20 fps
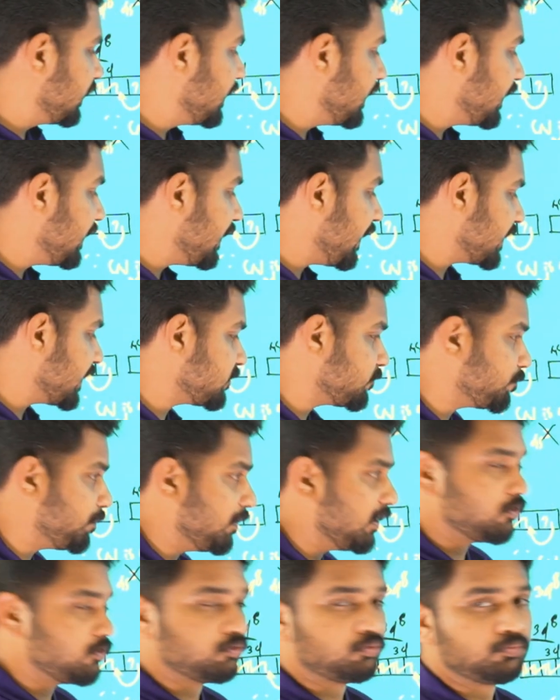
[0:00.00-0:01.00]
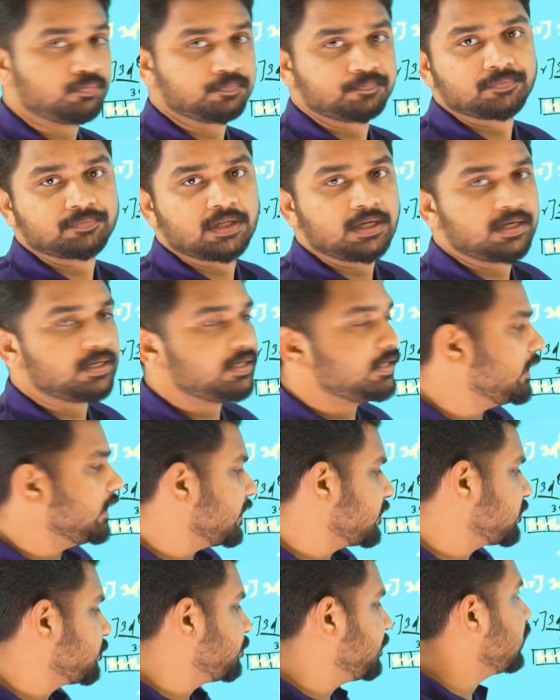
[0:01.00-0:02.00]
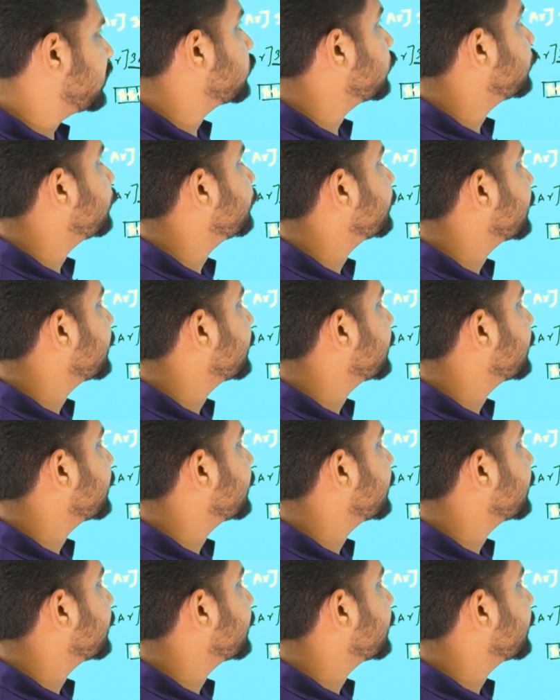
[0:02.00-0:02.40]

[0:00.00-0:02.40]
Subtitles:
dsp2. dsp2.